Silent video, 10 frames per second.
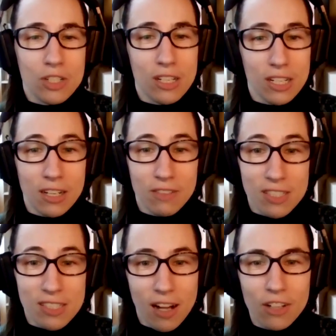in and of
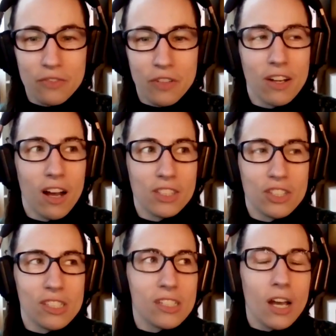itself and not
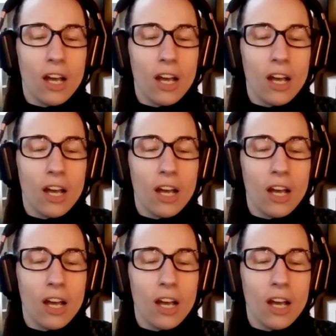just